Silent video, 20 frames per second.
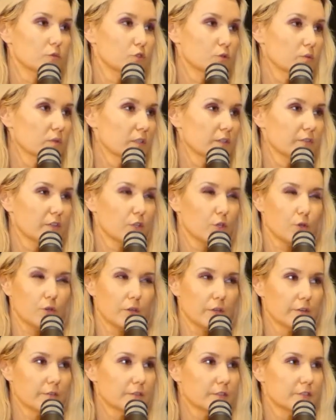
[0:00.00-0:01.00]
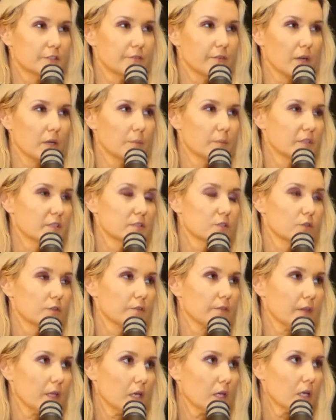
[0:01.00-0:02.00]
dual living unit development sort
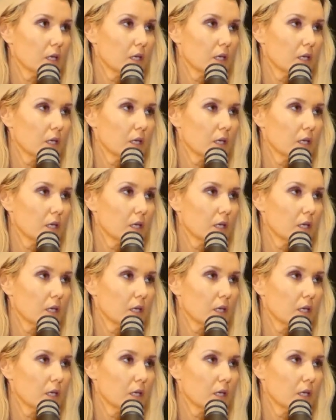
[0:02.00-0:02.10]
of thing.